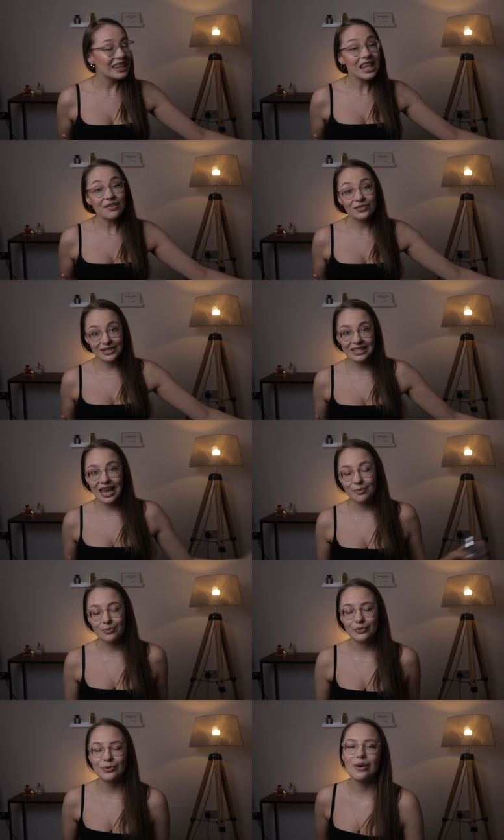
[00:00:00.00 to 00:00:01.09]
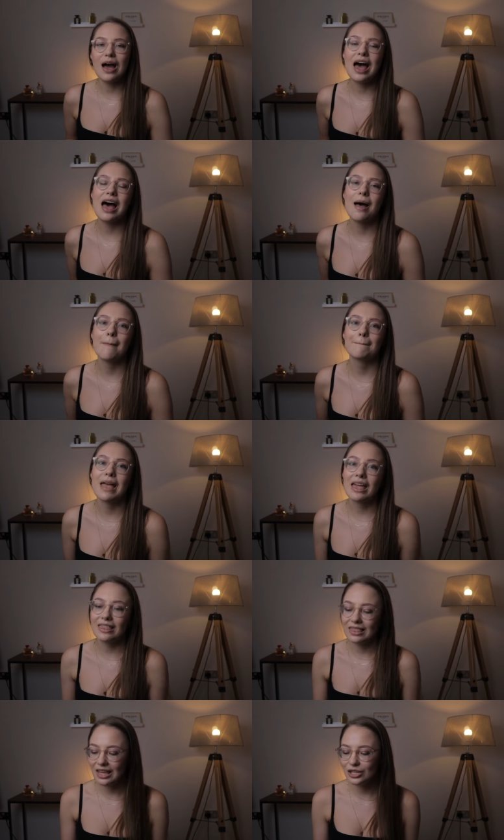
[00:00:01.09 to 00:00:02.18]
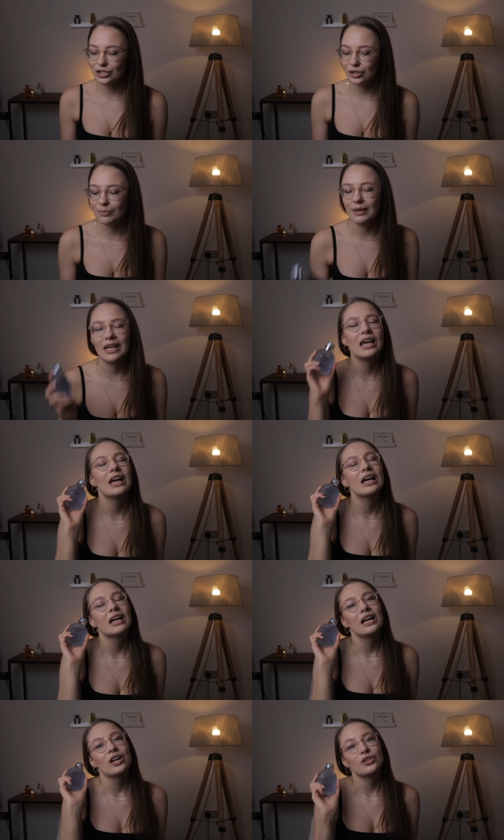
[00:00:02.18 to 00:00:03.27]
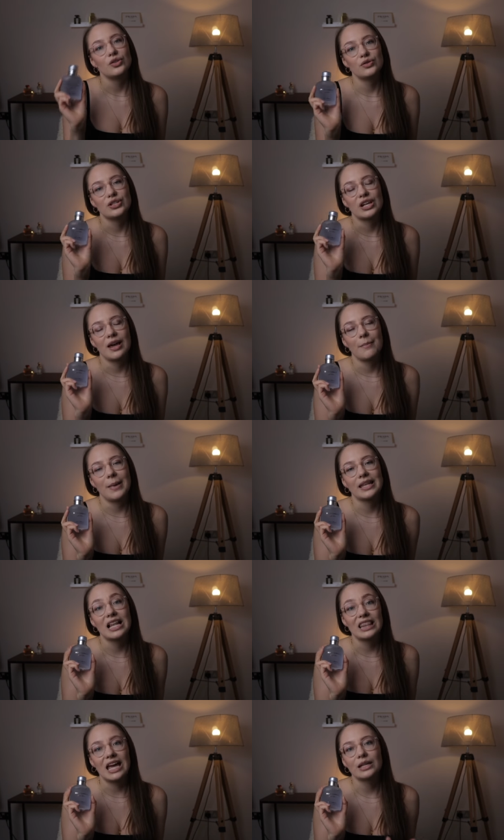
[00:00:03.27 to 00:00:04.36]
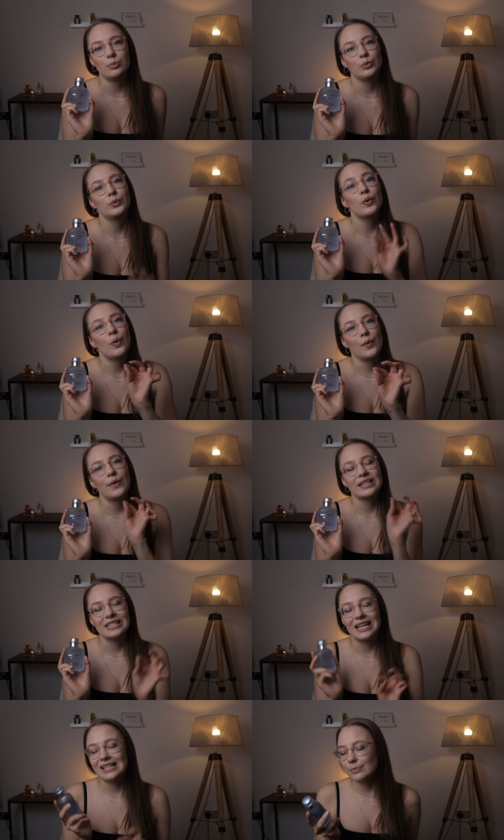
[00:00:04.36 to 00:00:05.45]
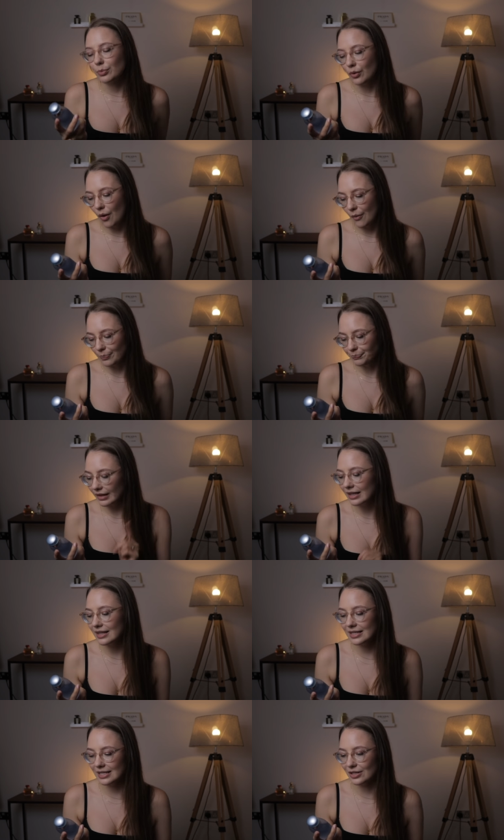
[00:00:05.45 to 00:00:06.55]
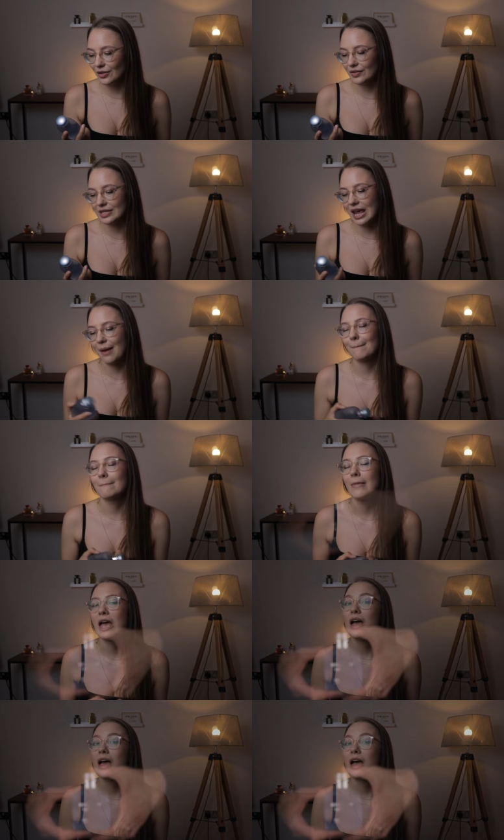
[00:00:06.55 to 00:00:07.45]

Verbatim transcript: Another staple uh, I think should be & Gabbana Light Blue Eau Intense Pour This is a long name,